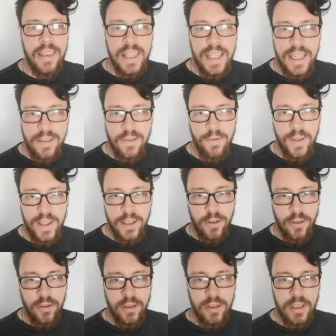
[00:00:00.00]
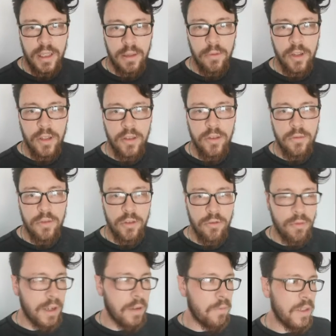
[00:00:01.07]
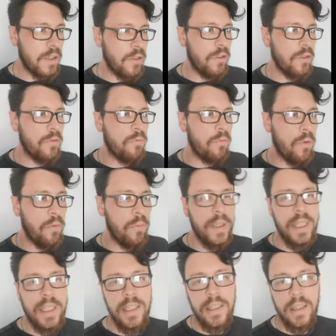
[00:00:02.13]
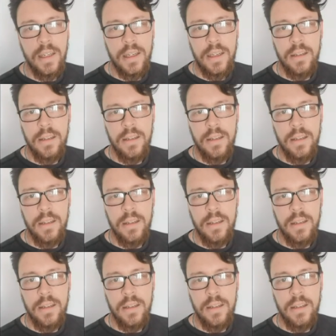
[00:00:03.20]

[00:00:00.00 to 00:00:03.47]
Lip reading: these videos, I'm going to do a string of videos, will be